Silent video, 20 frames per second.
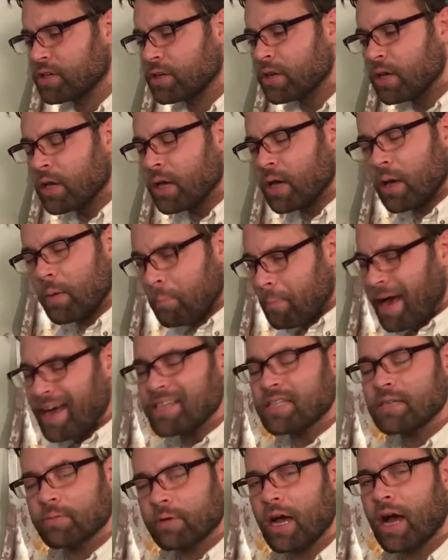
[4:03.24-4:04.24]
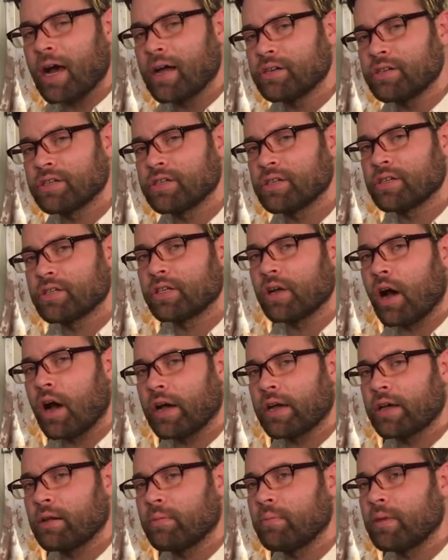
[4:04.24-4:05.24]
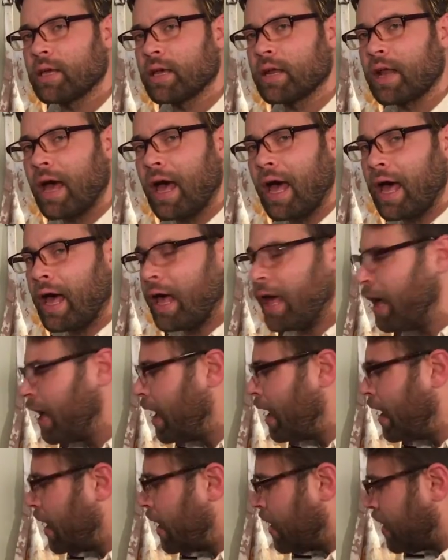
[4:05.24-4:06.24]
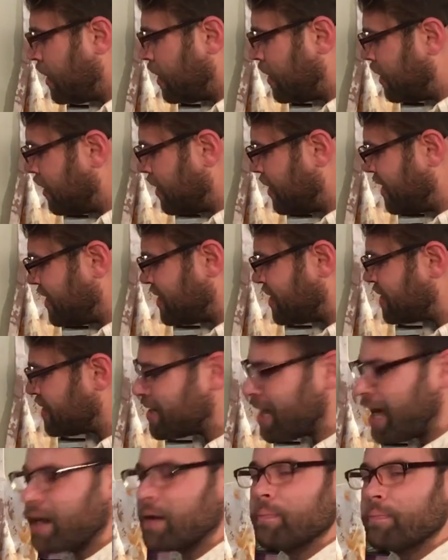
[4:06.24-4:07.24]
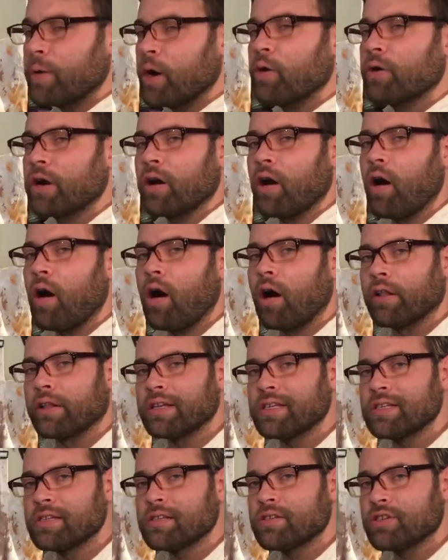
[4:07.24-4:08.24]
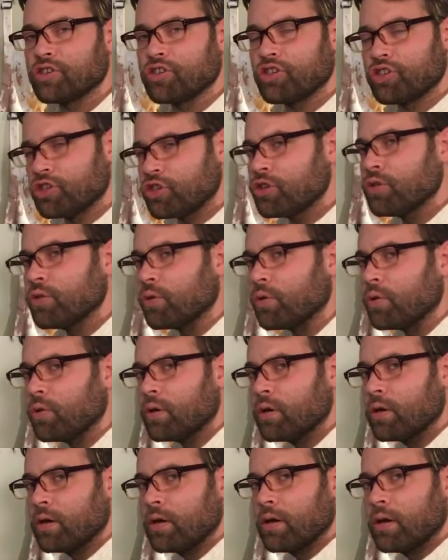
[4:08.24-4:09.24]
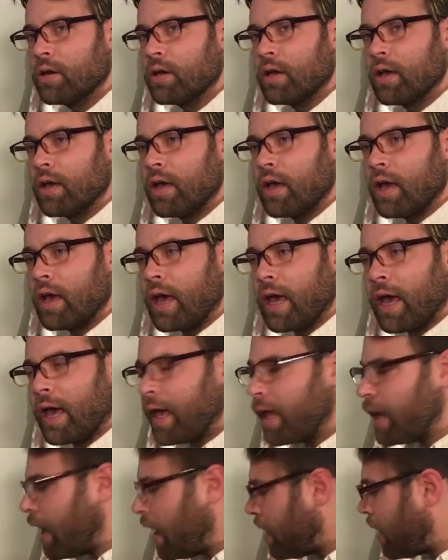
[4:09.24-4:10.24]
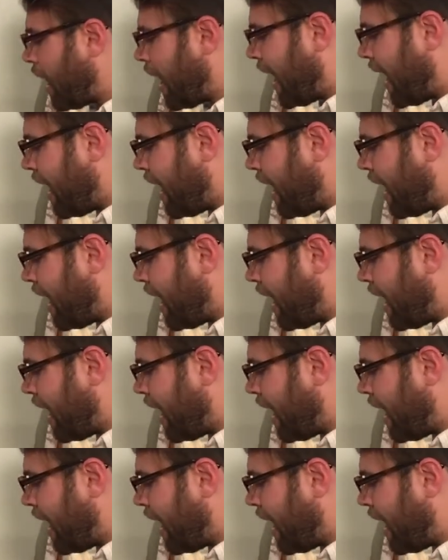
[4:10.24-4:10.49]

And my subconscious is talking to me, and this is not a boat at all. This is a shoe. And I